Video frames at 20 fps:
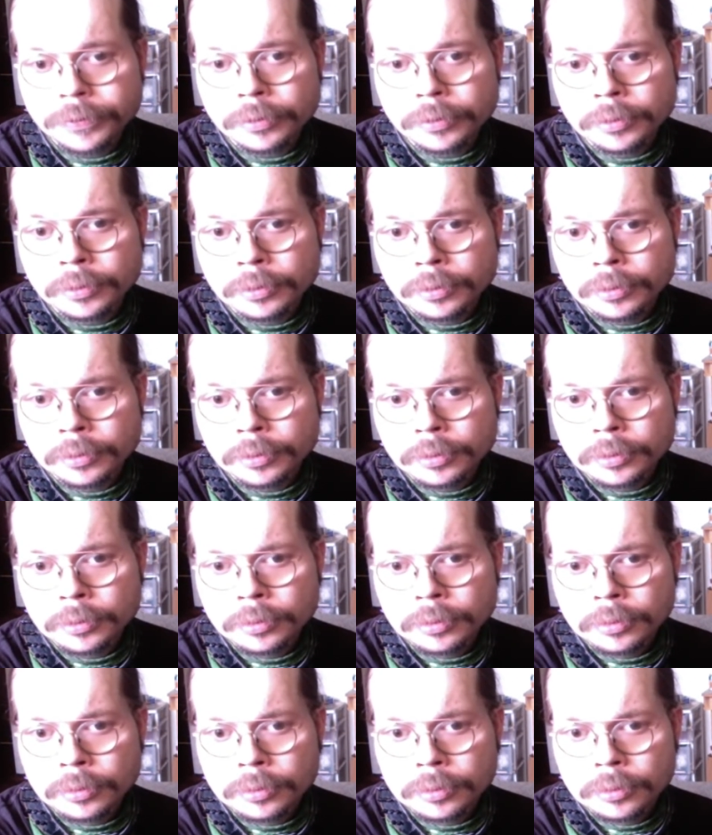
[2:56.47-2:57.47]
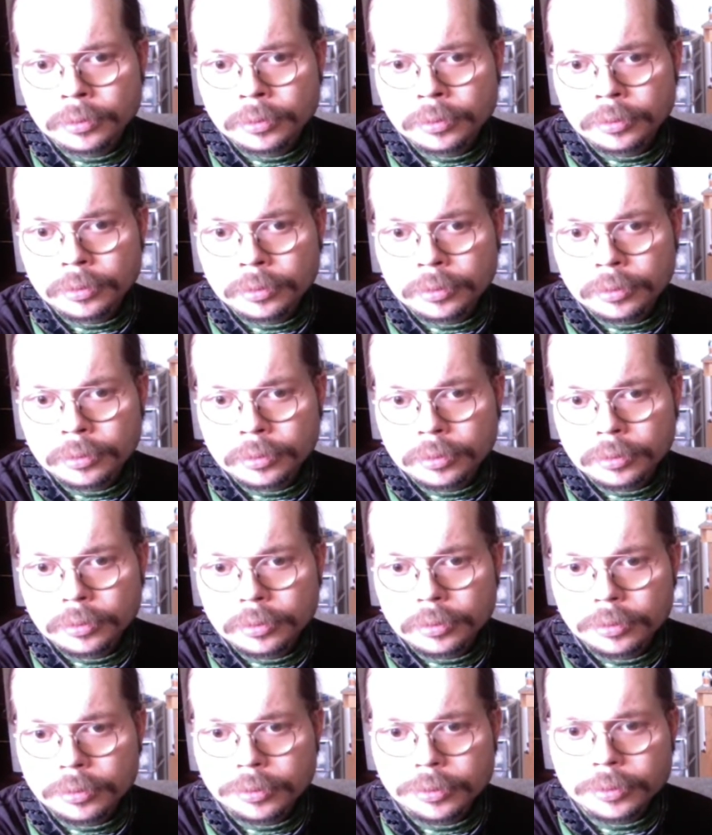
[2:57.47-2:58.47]

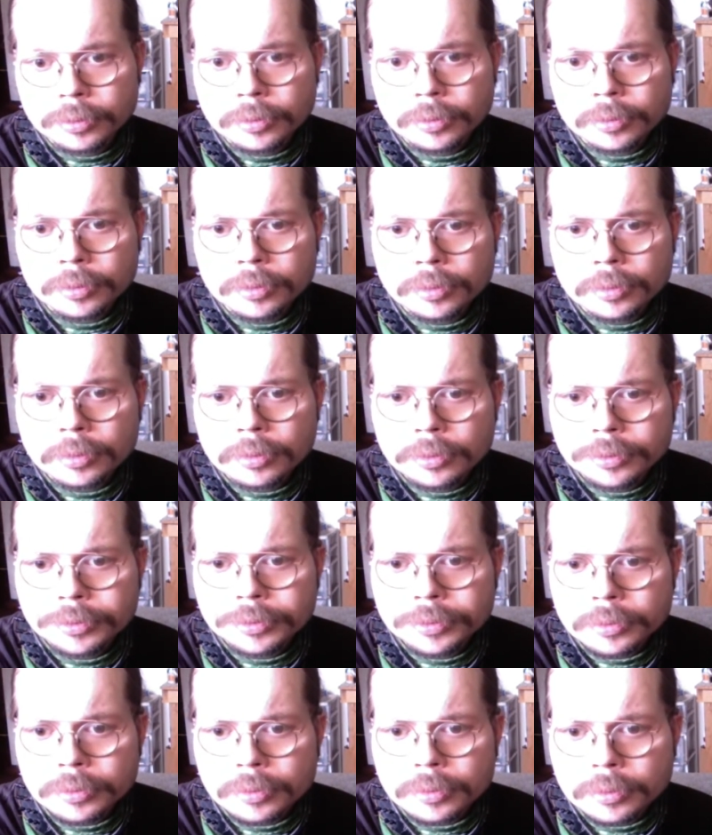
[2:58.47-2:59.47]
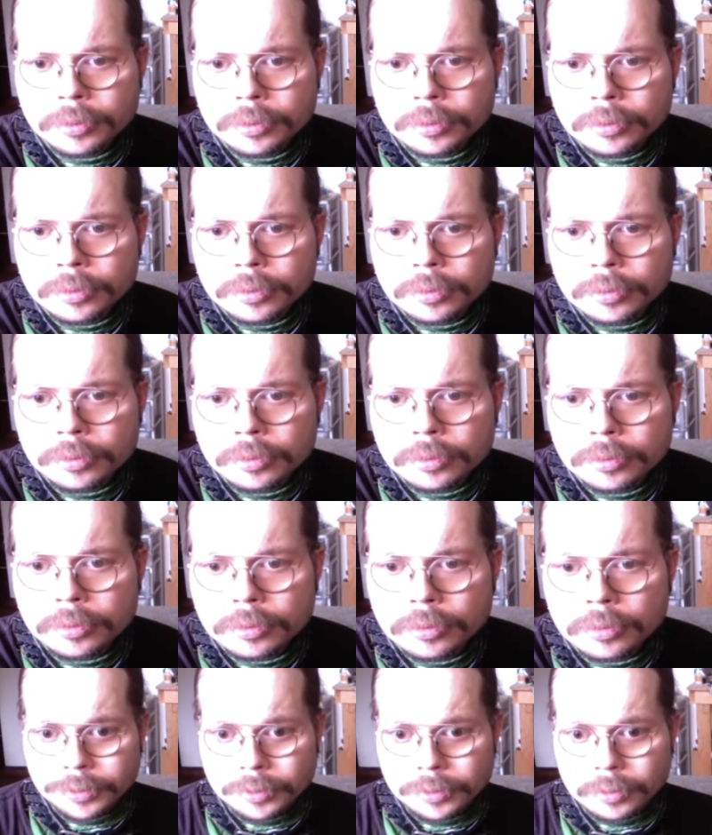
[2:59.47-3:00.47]

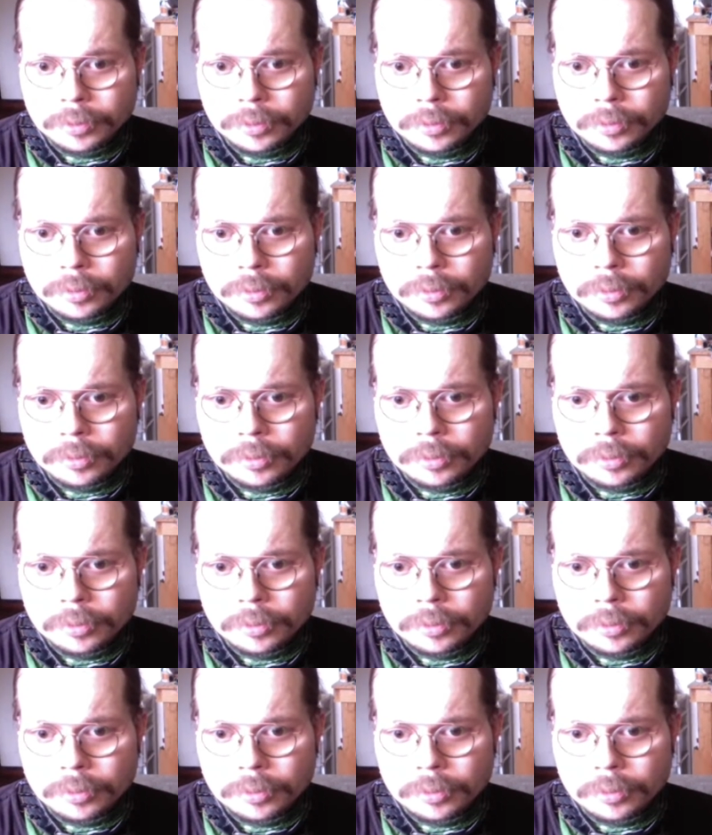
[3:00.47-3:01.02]
No one is speaking in this clip.